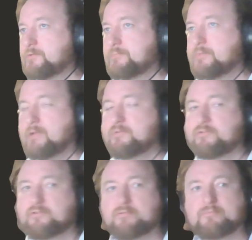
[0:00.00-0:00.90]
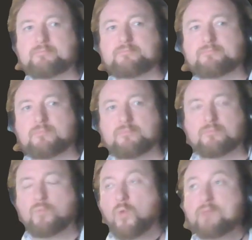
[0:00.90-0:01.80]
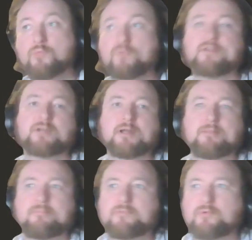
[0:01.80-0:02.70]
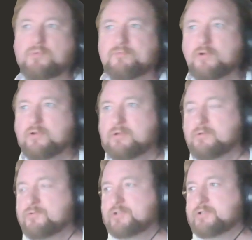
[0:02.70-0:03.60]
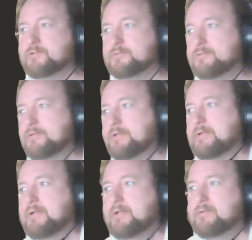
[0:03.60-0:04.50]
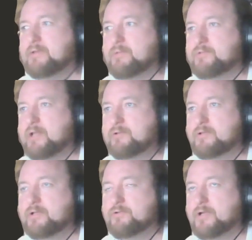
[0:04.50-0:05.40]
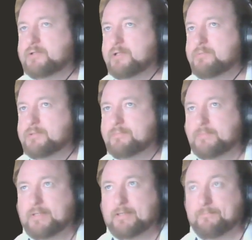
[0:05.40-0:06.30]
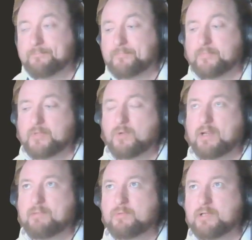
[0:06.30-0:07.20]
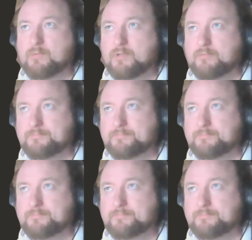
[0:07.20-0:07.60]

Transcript: I'm just one move in time. So it was very critical that that was calculated correctly. But yeah, quite happy with that one.